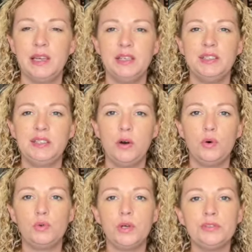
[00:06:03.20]

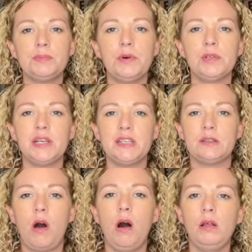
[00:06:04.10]
So gross motor
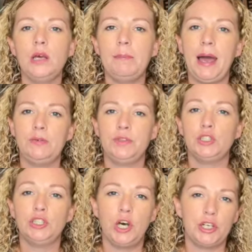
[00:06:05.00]
is all about the
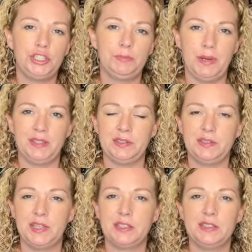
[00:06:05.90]
large
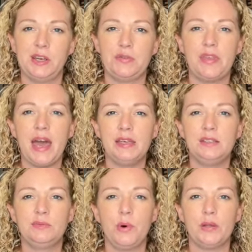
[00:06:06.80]
muscles. And so that
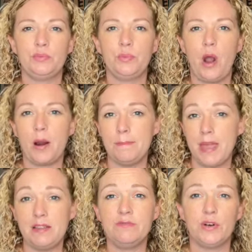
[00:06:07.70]
is what our
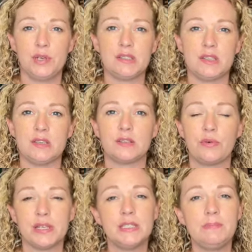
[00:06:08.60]
main focus is
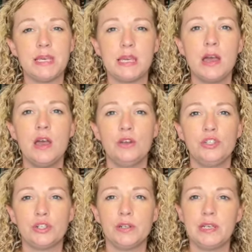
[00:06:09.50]
going to be
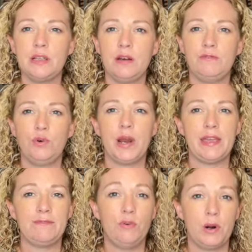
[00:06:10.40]
for
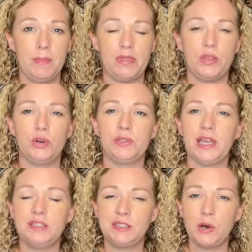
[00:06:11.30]
a 4-month-old.
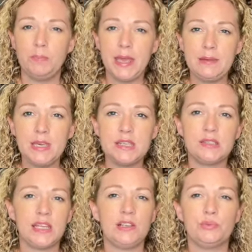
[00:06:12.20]
And so baby is
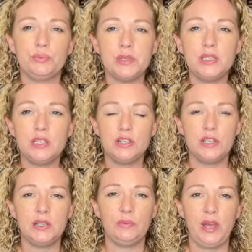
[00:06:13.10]
getting really
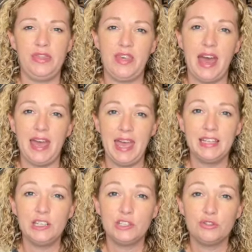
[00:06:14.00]
good with that
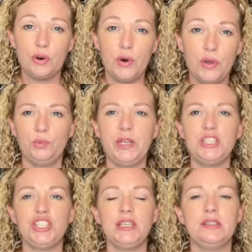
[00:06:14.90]
head control,
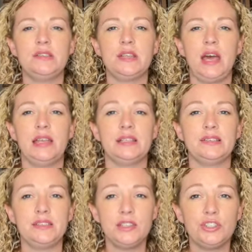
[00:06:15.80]
which is an
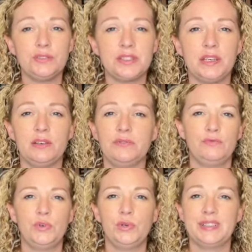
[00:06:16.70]
essential skill
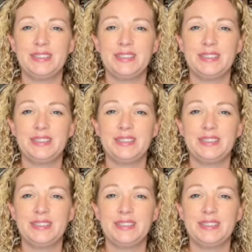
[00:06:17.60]
for